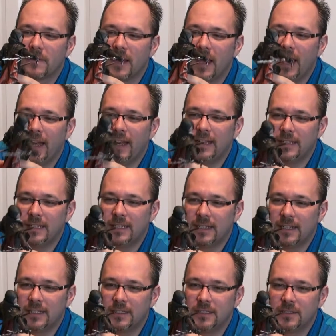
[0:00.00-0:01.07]
And
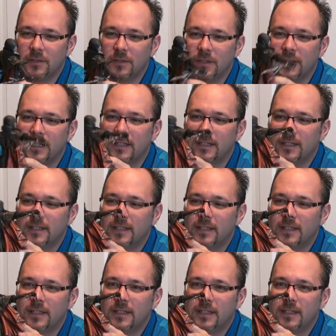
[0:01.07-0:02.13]
she's holding,
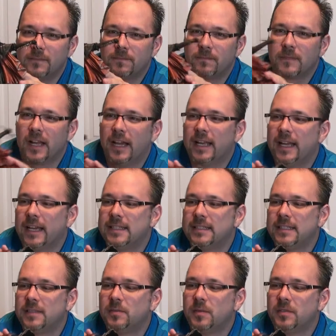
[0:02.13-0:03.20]
I guess
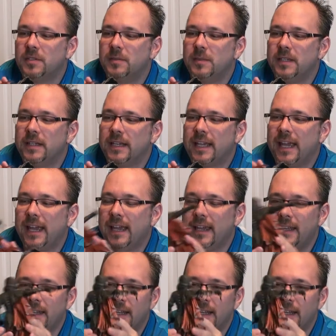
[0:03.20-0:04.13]
that's supposed to be a cane.